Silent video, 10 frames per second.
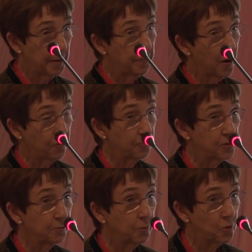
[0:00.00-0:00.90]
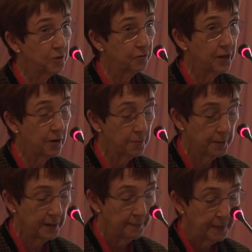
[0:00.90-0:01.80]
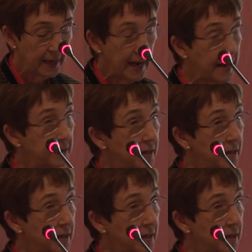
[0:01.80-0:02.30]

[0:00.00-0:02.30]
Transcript: apart from supportive therapy and